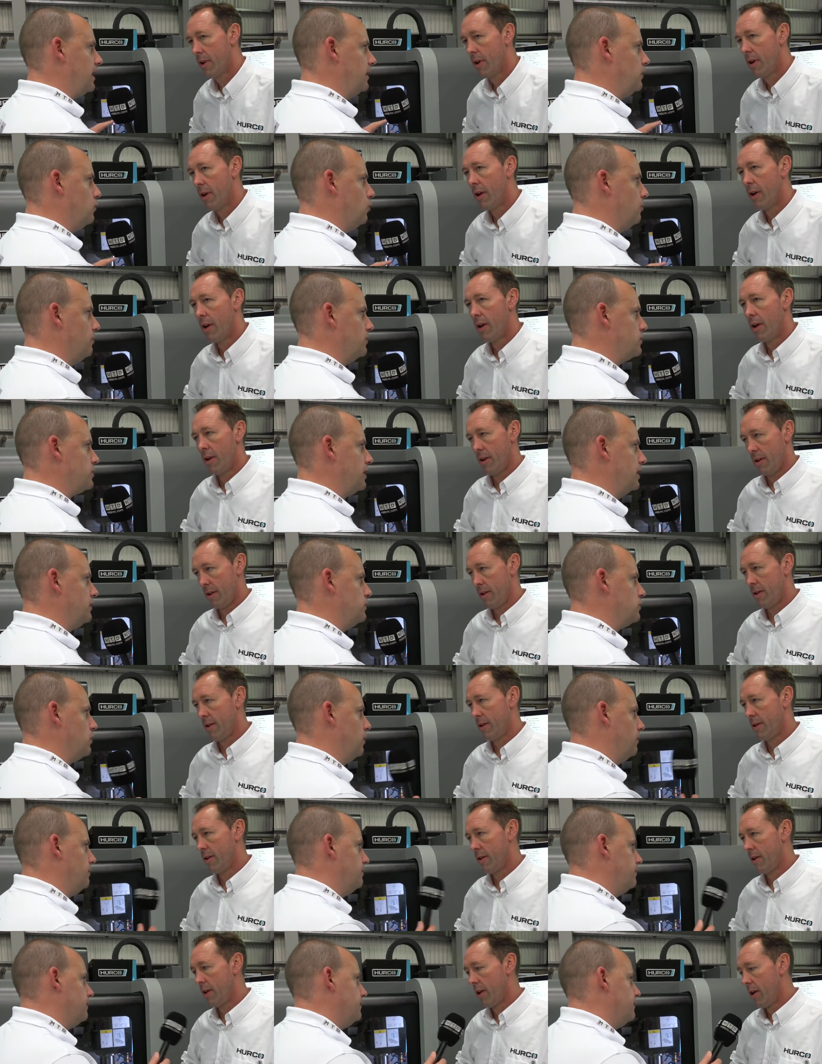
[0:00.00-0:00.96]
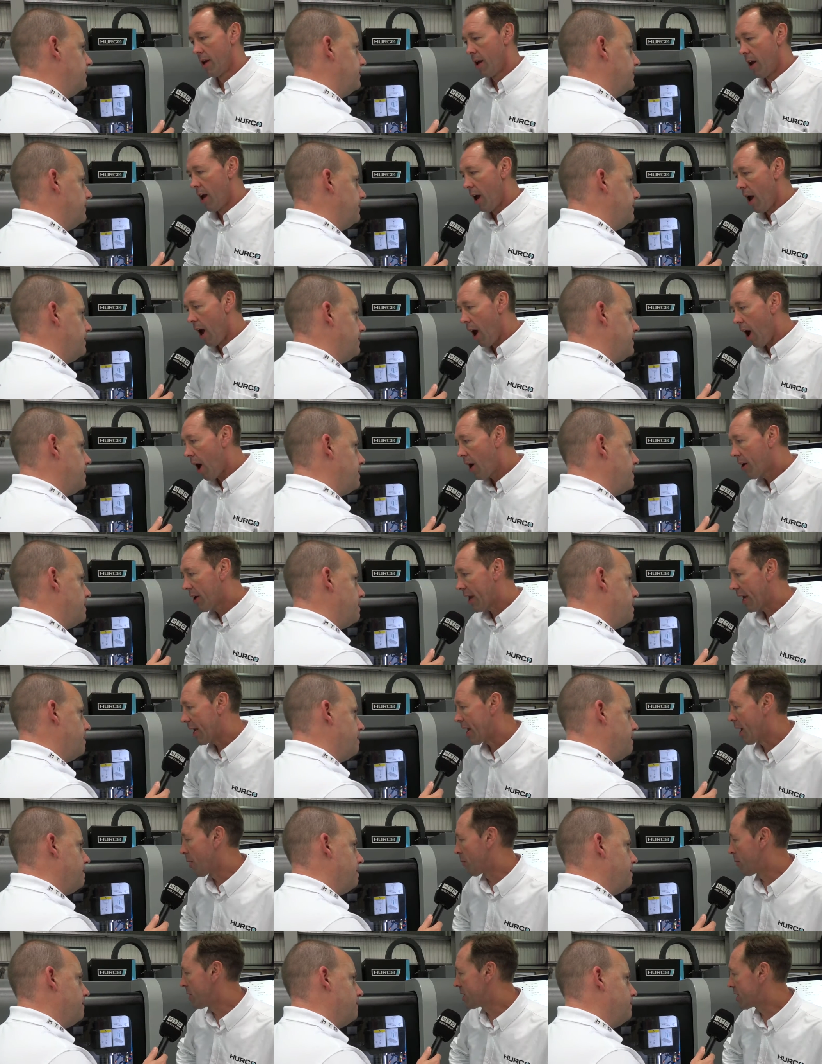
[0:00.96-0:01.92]
Speaker 1: in your machine shop.
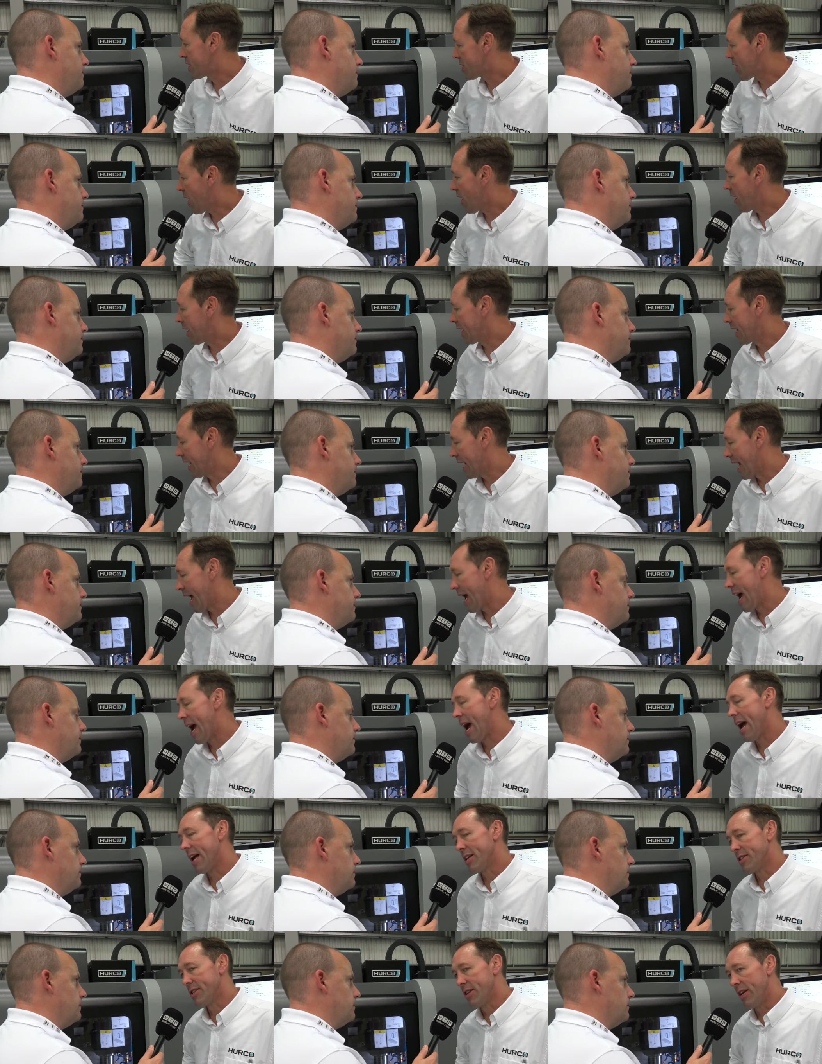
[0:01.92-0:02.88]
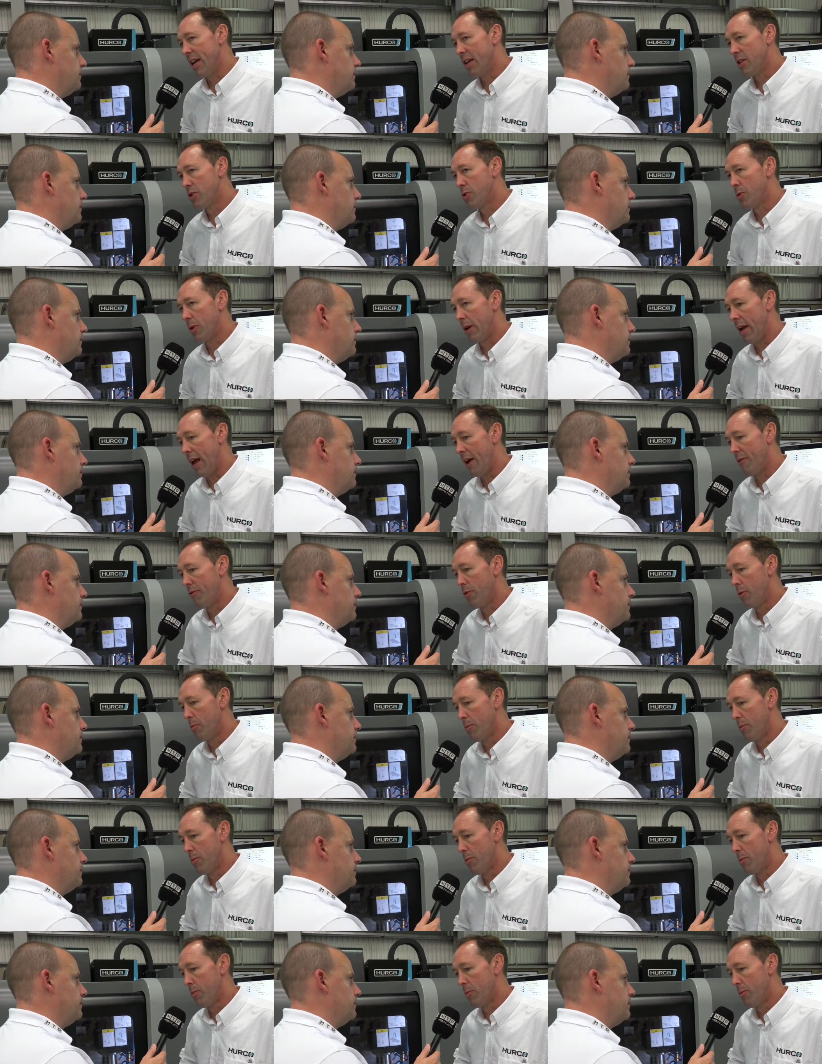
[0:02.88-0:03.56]
Speaker 2: Okay, yeah, we're starting it as an entry-level